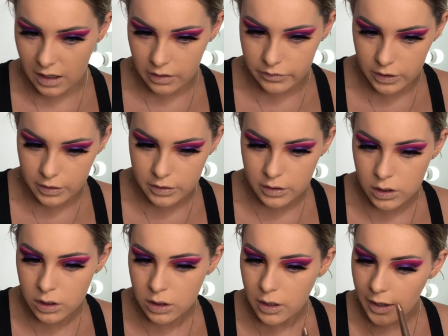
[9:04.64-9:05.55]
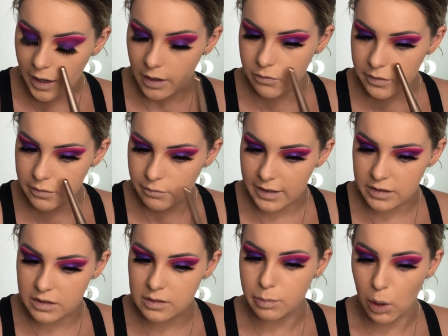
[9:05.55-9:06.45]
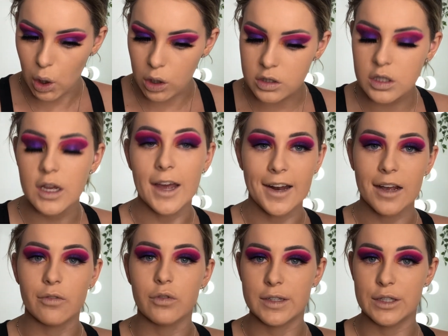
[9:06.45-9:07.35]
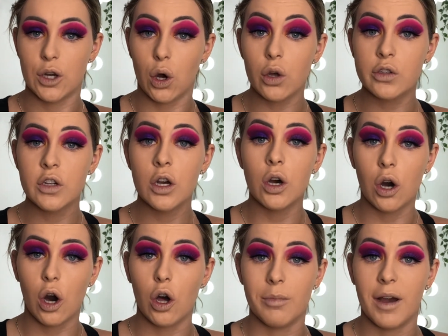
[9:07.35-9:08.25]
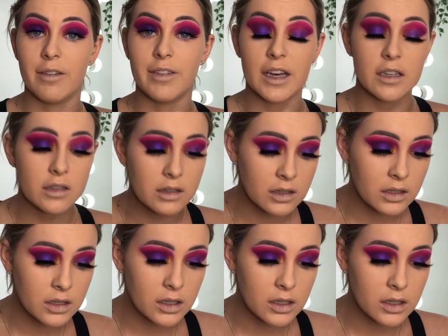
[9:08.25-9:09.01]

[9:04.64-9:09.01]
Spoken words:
covered every red spot and every dot on my face.